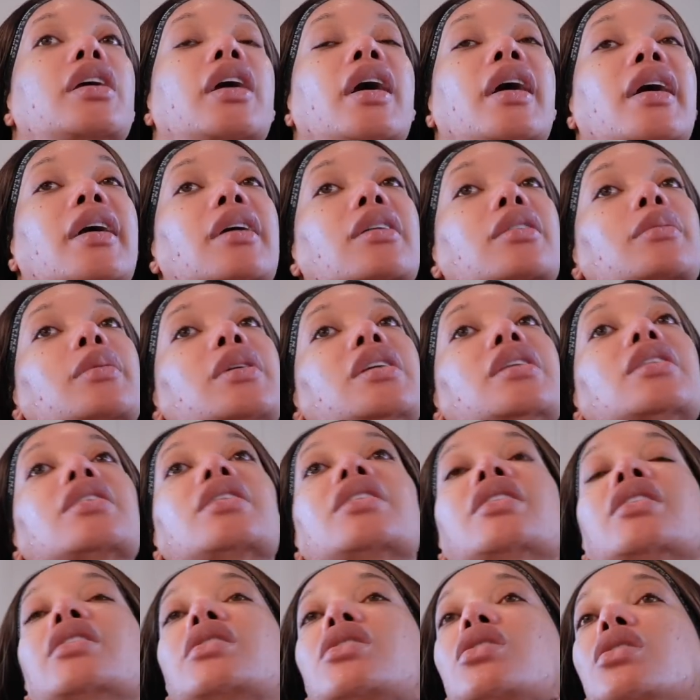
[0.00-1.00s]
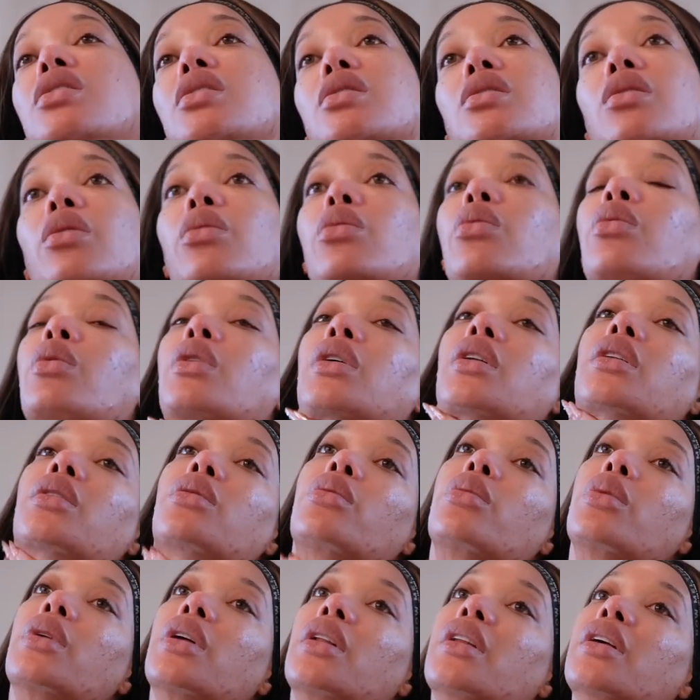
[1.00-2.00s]
y'all. He, he is just a really,
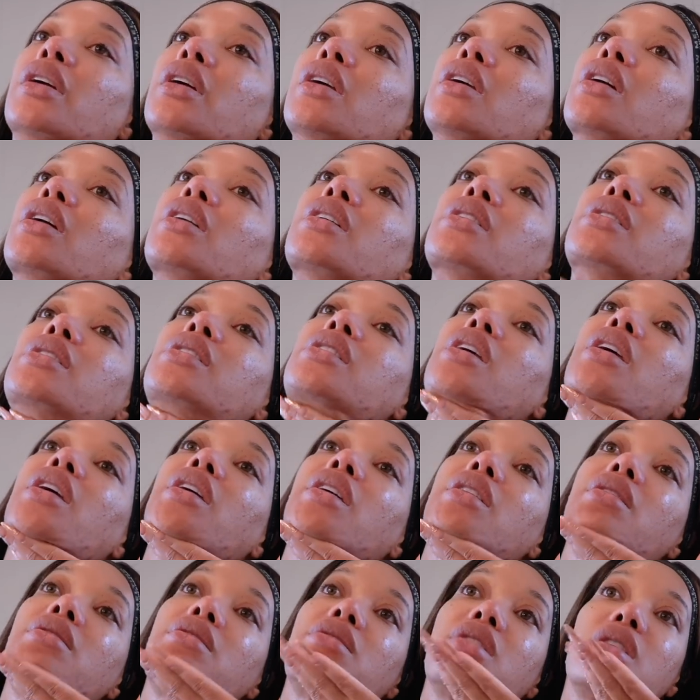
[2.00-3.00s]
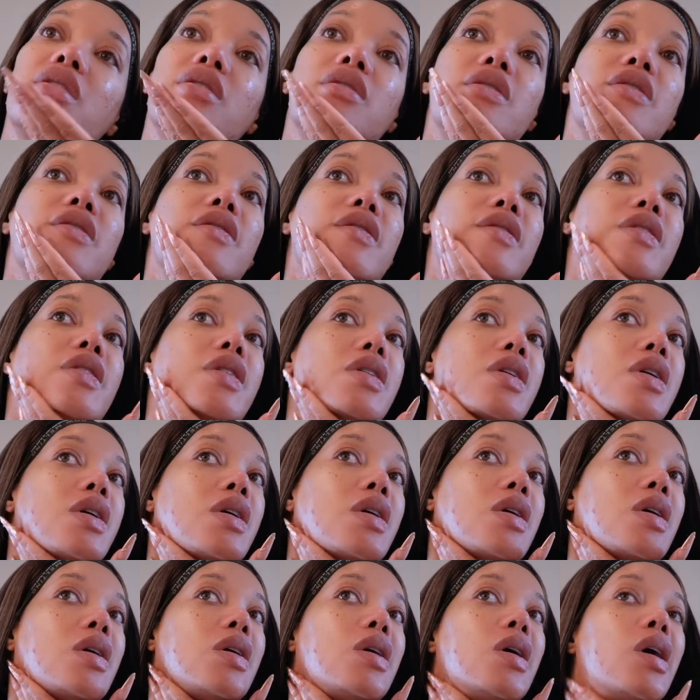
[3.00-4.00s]
really attentive
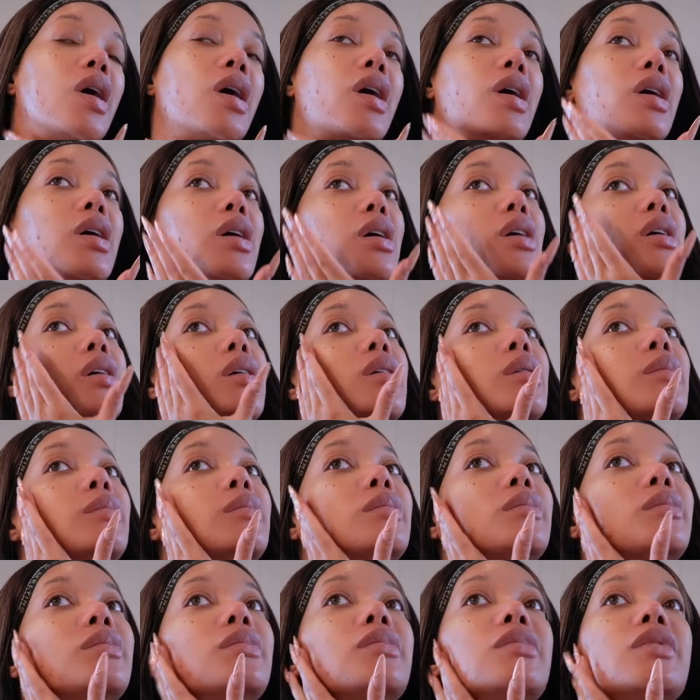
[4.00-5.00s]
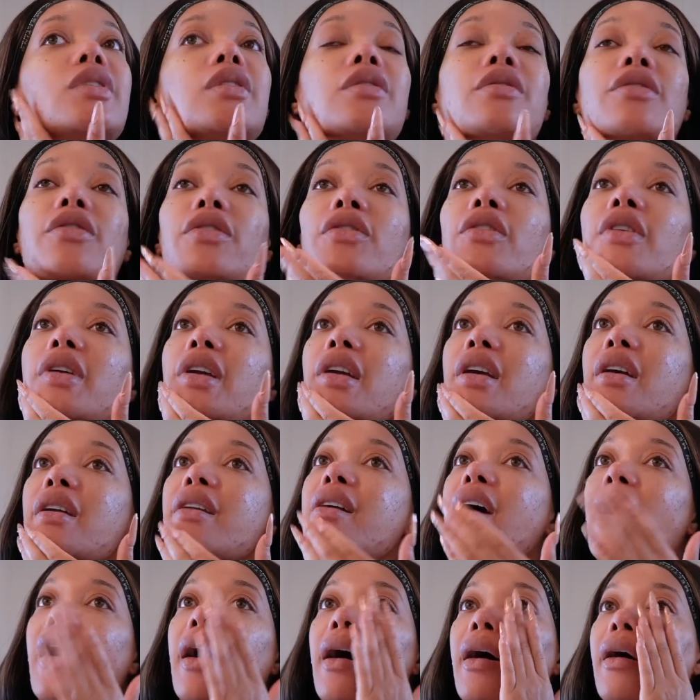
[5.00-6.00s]
um, friend.
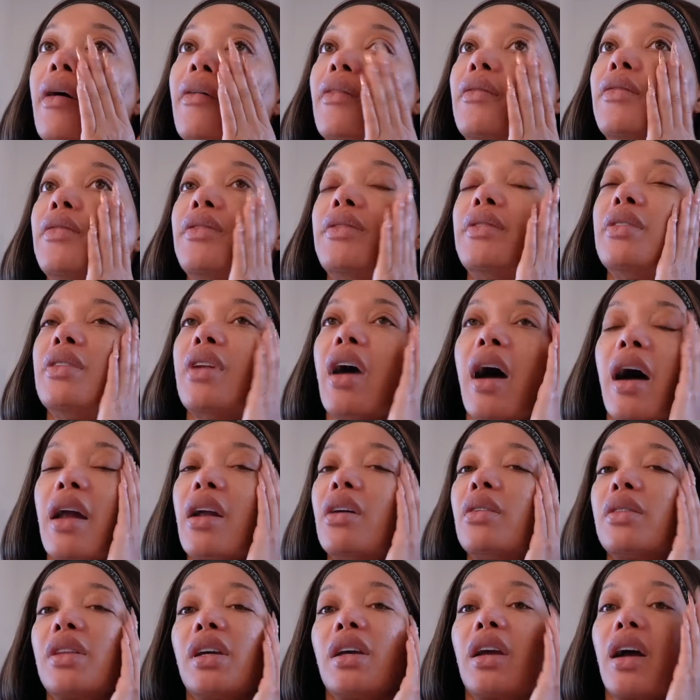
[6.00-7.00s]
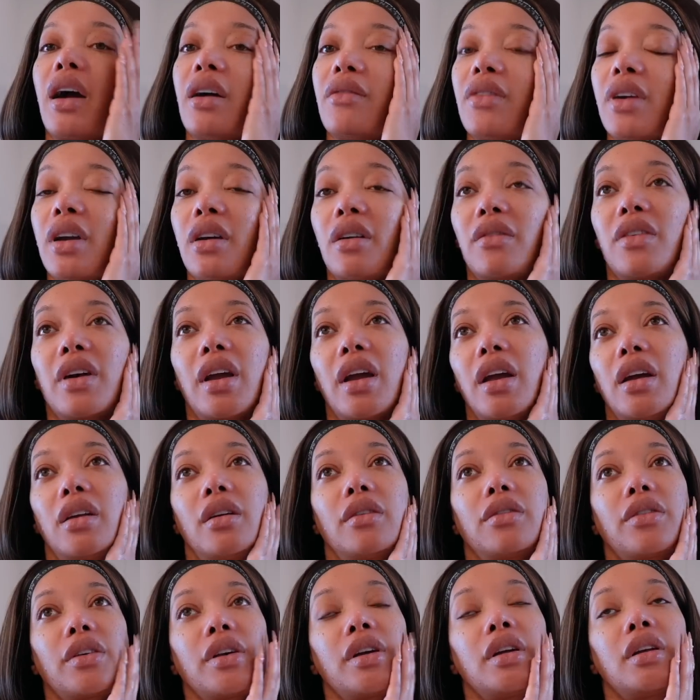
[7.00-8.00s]
I I don't think I've ever had a
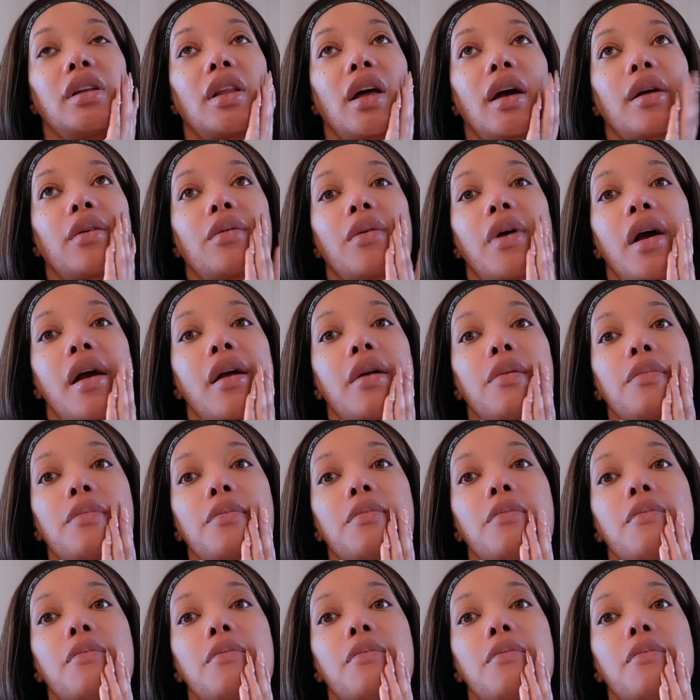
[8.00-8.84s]
friend like Ray.